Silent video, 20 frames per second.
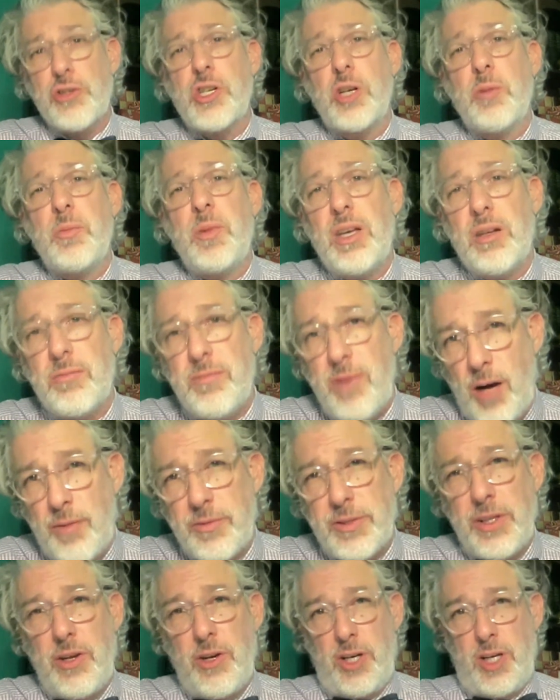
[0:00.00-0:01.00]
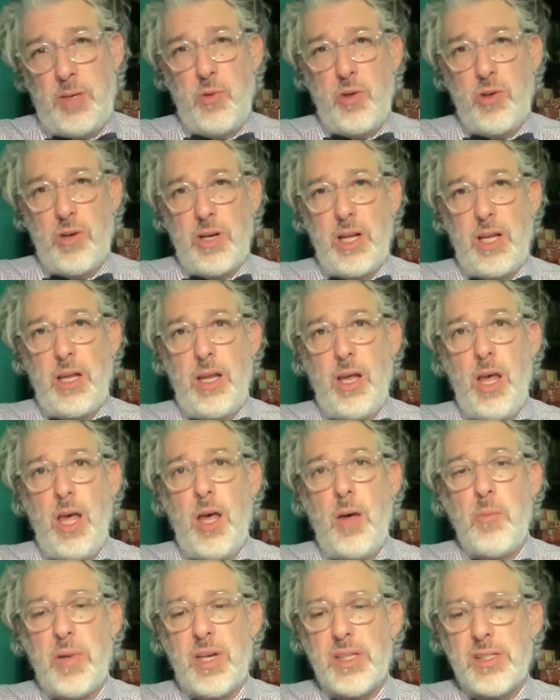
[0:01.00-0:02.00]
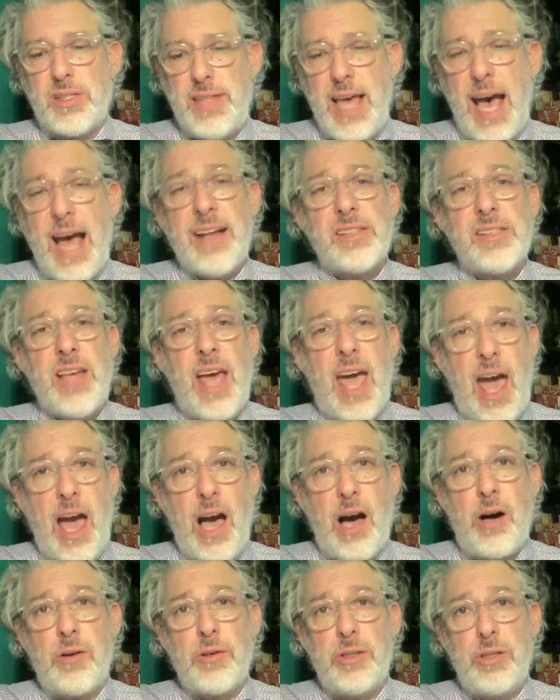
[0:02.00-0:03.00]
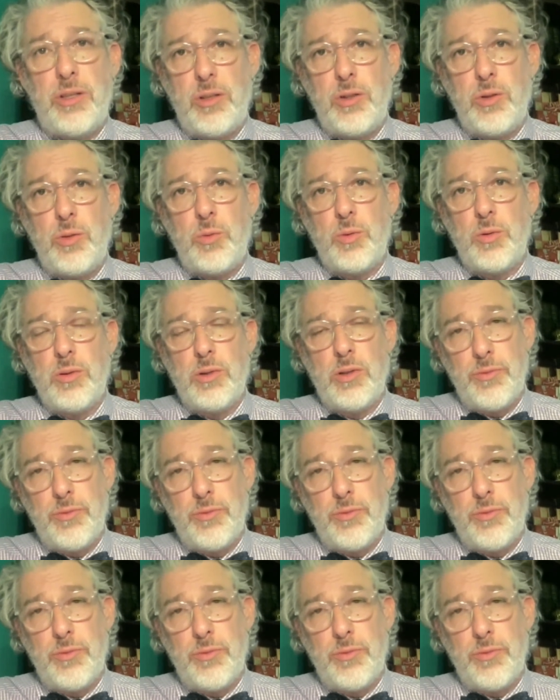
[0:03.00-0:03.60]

should be involved in their community because that's how you